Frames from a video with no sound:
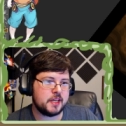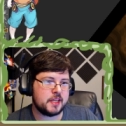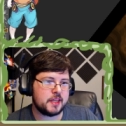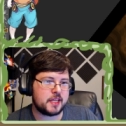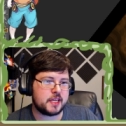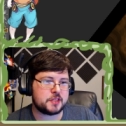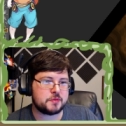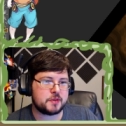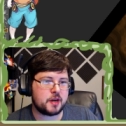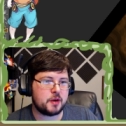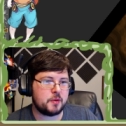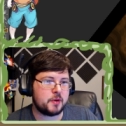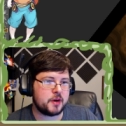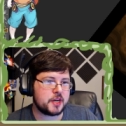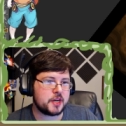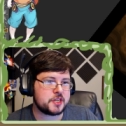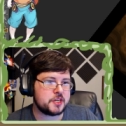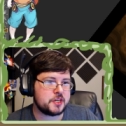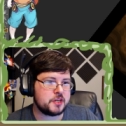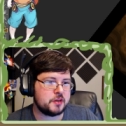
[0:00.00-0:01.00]
That's what I
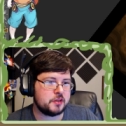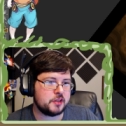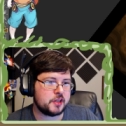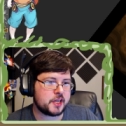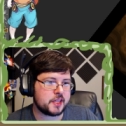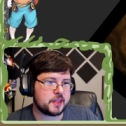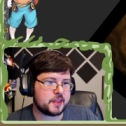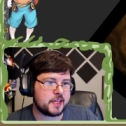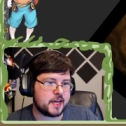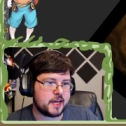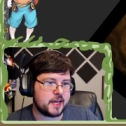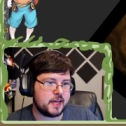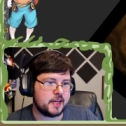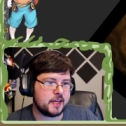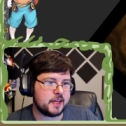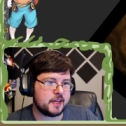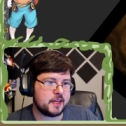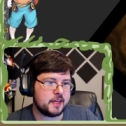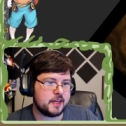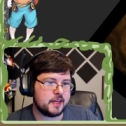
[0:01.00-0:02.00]
wanted to know. Look at that.
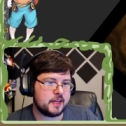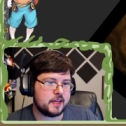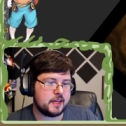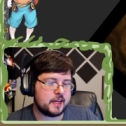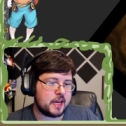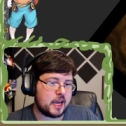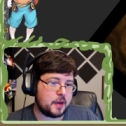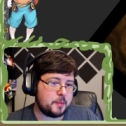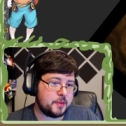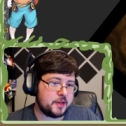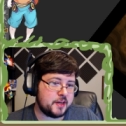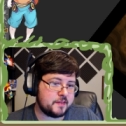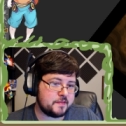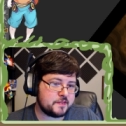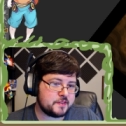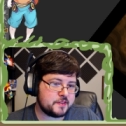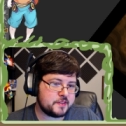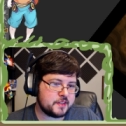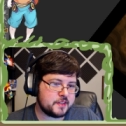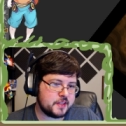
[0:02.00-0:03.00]
I mean, if
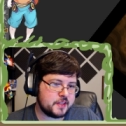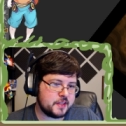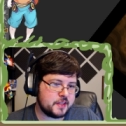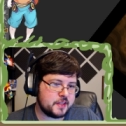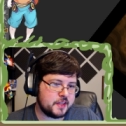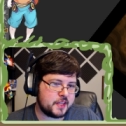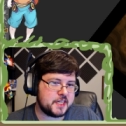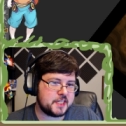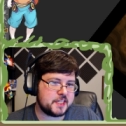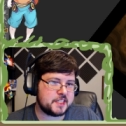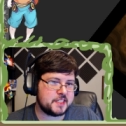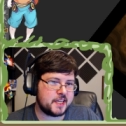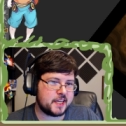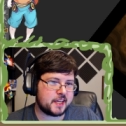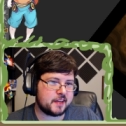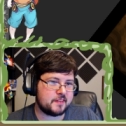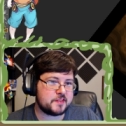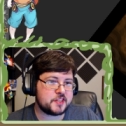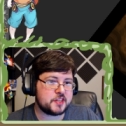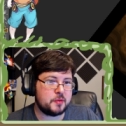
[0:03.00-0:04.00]
the idea is
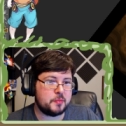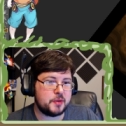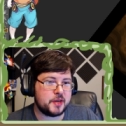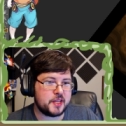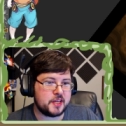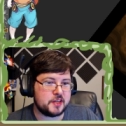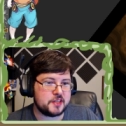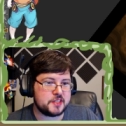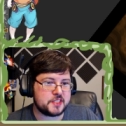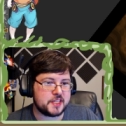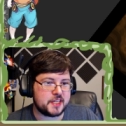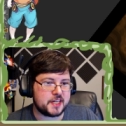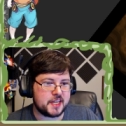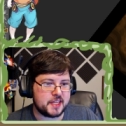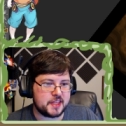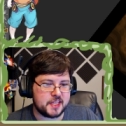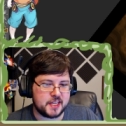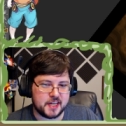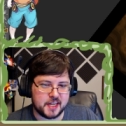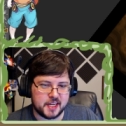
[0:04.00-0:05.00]
like if somebody else did
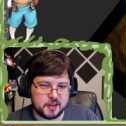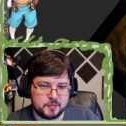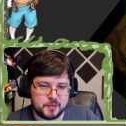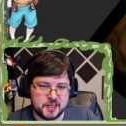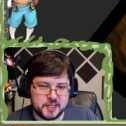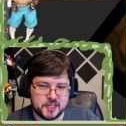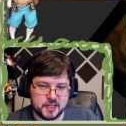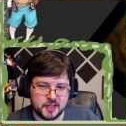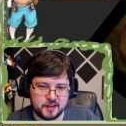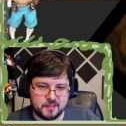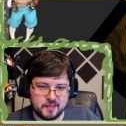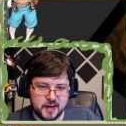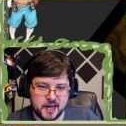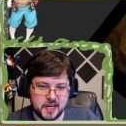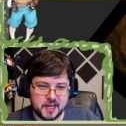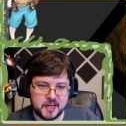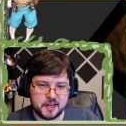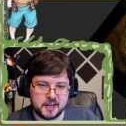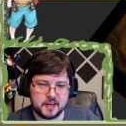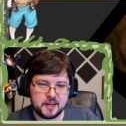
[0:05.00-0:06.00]
it, then it can be done,
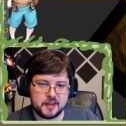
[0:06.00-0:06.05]
right?